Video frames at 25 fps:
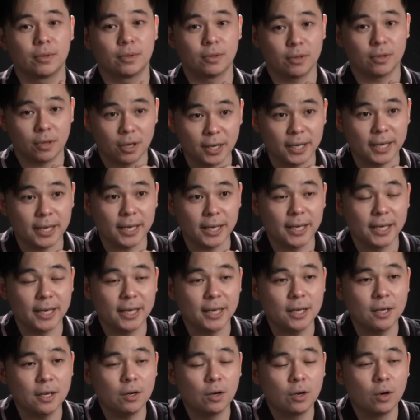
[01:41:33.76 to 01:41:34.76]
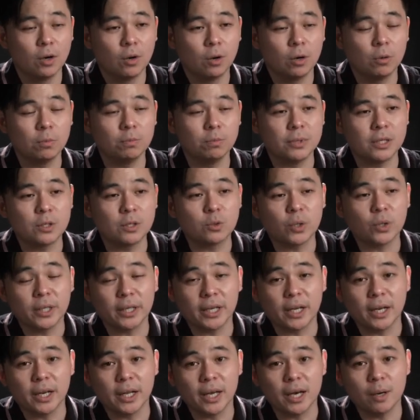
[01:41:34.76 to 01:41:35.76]
Okay, hope this one
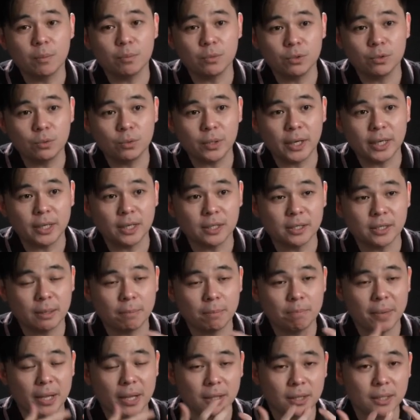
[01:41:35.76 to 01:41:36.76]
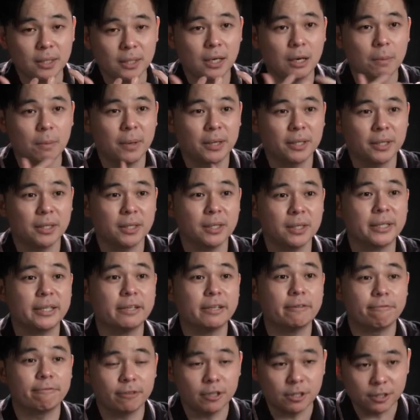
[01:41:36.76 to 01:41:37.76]
can help you understand better about the
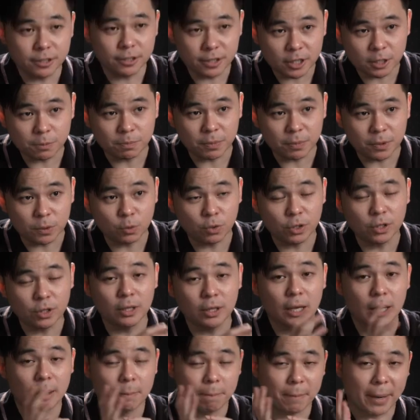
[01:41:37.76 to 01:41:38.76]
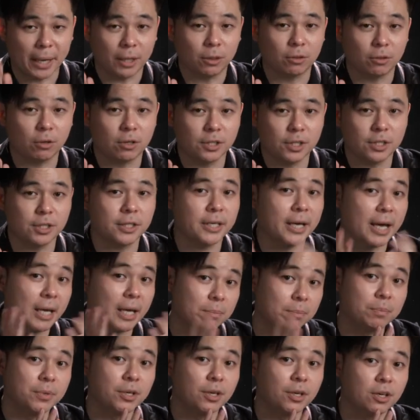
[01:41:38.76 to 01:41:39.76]
differences between mitosis
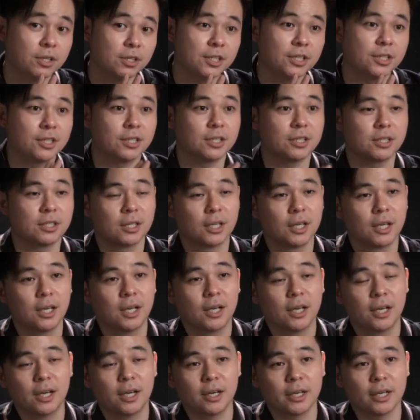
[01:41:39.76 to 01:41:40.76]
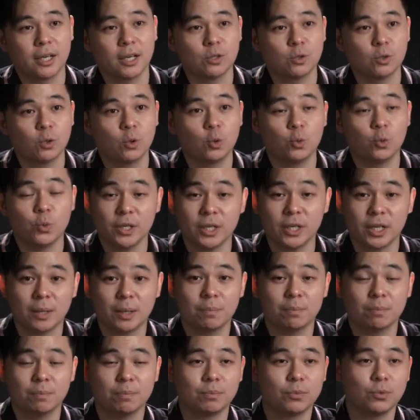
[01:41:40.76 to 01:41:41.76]
and meiosis. Okay, so we
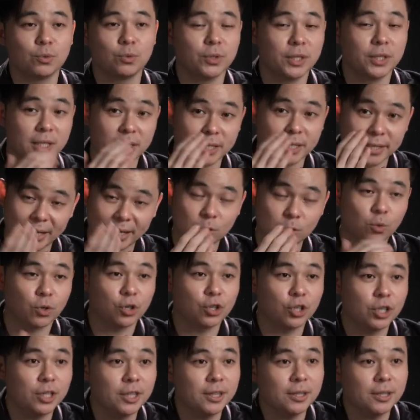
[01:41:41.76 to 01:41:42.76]
come to the next question.